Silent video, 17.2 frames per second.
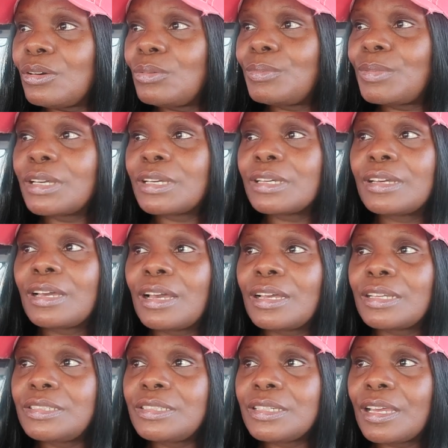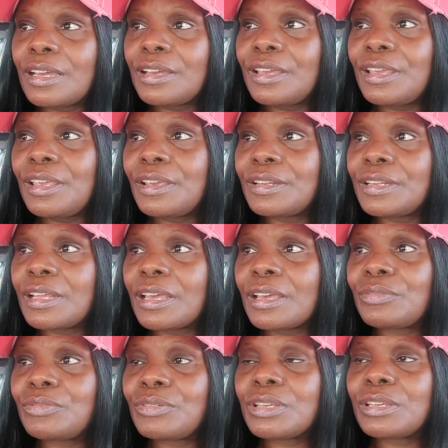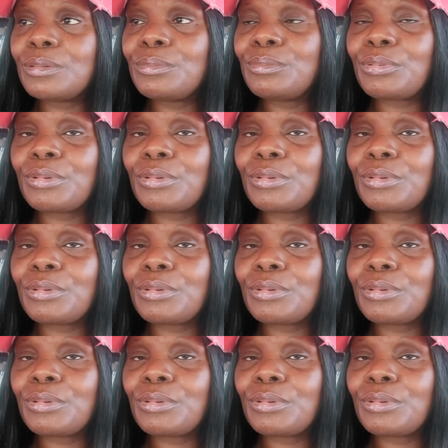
oh my god she got her hair in the african